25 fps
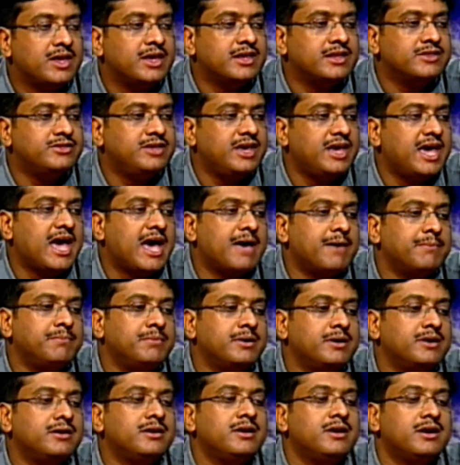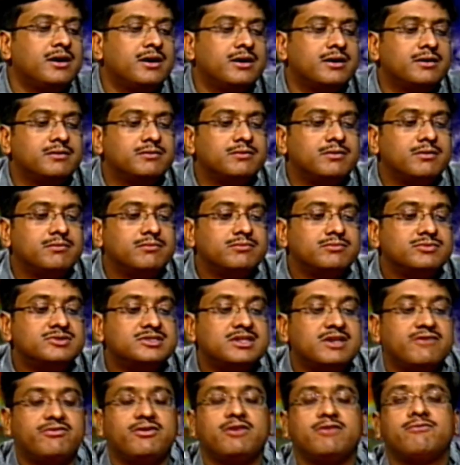they have been
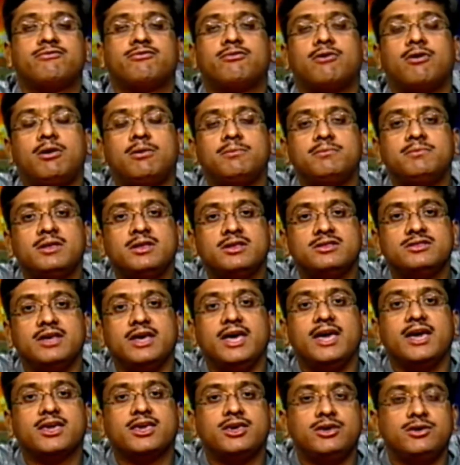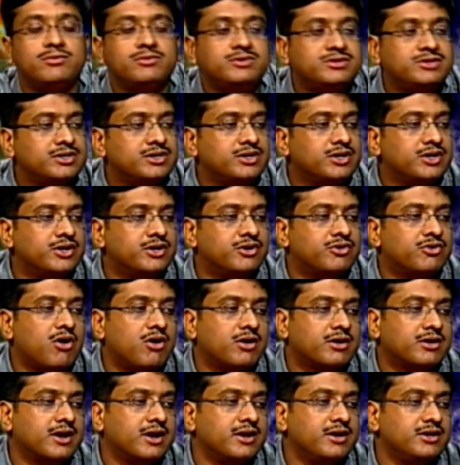suffering from the acute
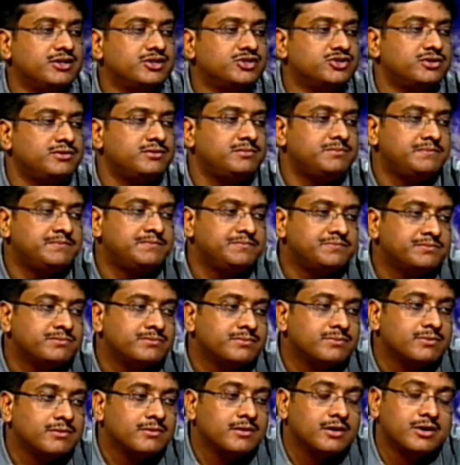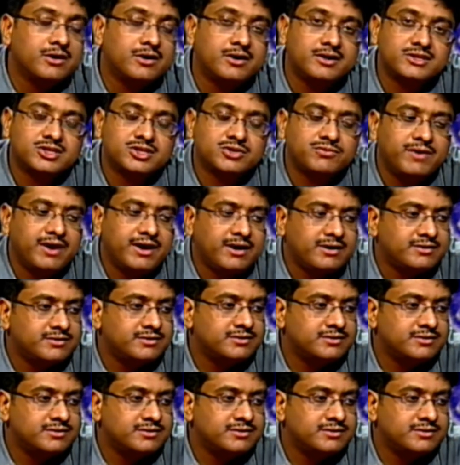drought condition. Earthquake,